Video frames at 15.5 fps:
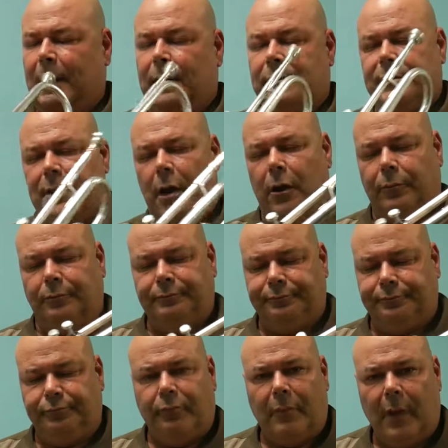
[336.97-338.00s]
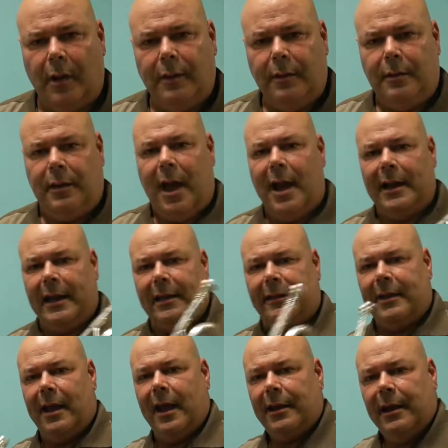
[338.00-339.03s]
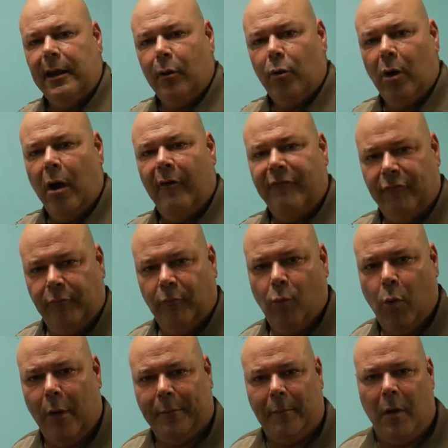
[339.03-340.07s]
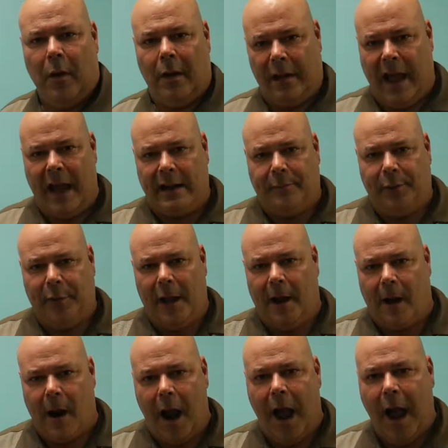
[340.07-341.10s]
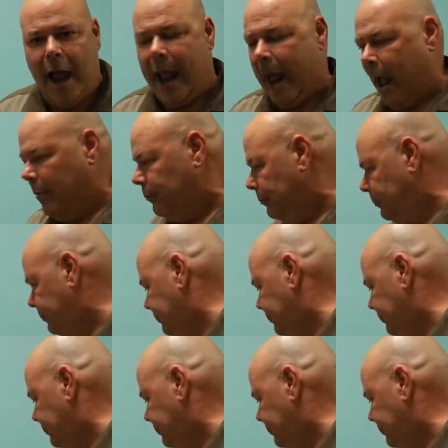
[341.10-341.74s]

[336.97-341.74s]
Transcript: So, kind of get the idea of what kind of player I am.